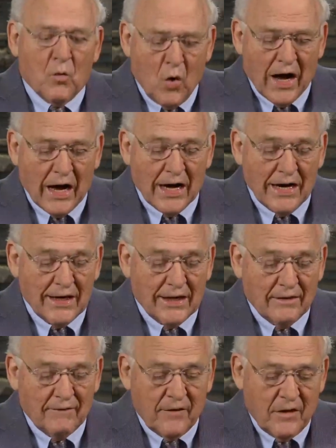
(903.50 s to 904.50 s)
why
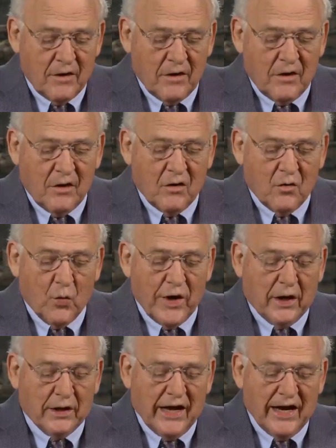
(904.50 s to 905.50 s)

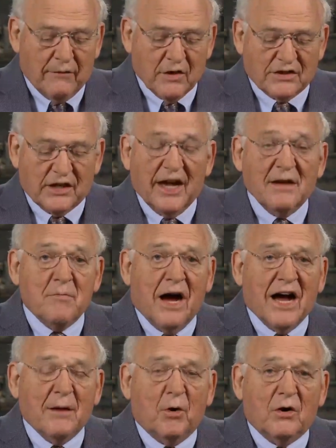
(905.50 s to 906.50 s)
we could have the same
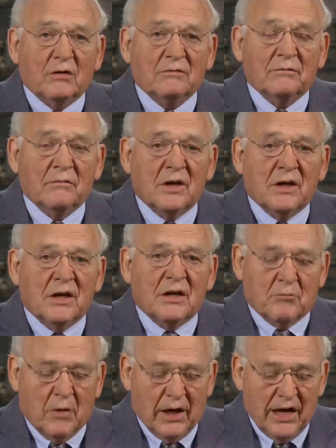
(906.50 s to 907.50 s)
Bible,
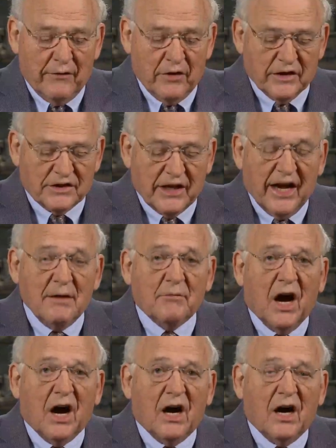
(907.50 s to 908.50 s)
believe in the same
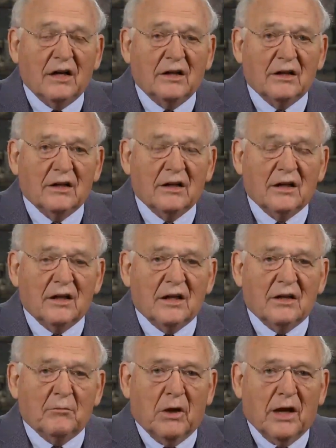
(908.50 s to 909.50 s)
God,
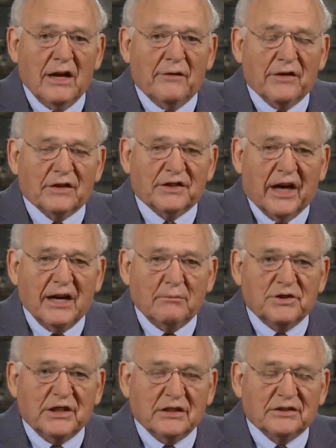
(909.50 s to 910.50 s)
believe in the
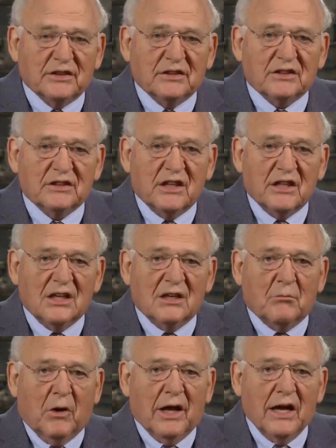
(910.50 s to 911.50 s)
same Jesus,
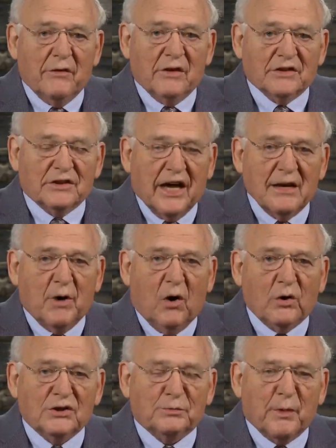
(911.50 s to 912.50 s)
believe in the same
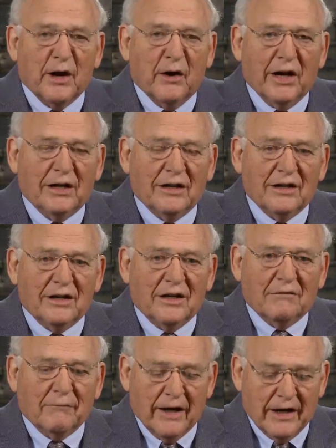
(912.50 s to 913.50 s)
Holy Spirit
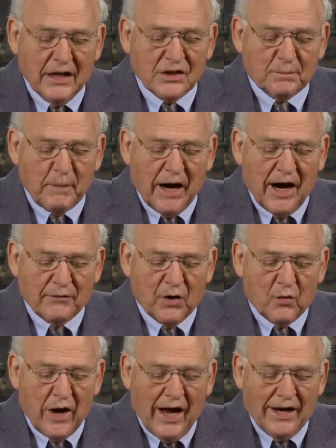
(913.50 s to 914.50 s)
that inspired
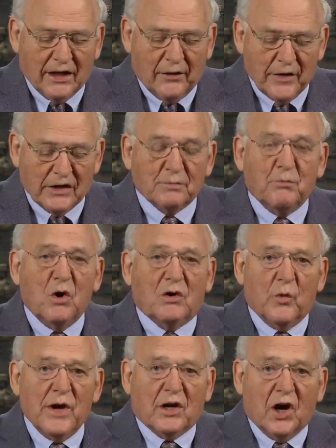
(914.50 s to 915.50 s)
the writing of this
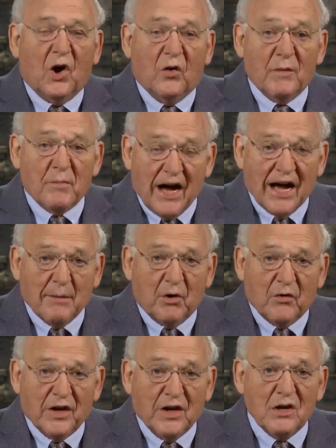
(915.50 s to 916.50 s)
book we call the
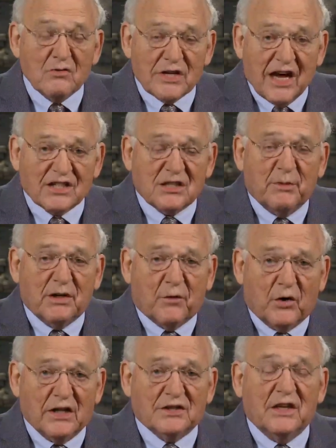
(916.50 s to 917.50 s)
Bible, the New Testament
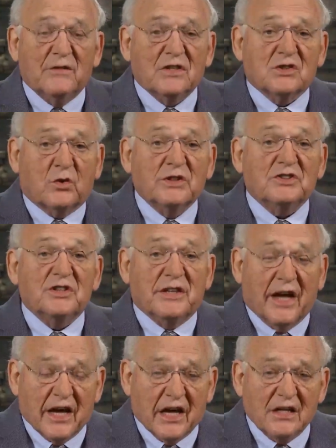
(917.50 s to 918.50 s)
for us in this
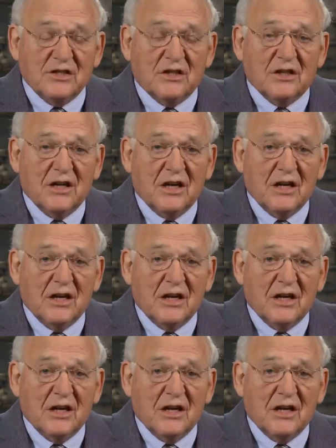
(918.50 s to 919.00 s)
Christian age,